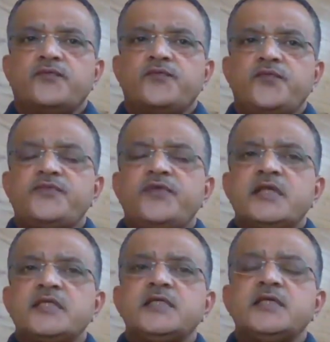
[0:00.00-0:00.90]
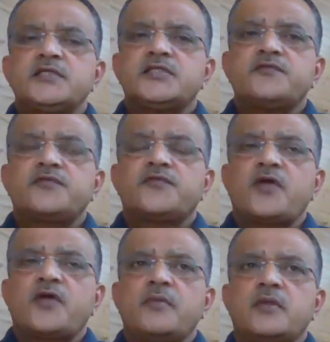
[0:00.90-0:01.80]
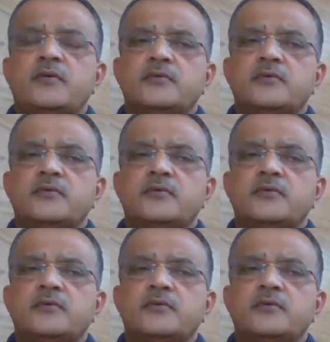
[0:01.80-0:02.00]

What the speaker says: we're witnessing the shift from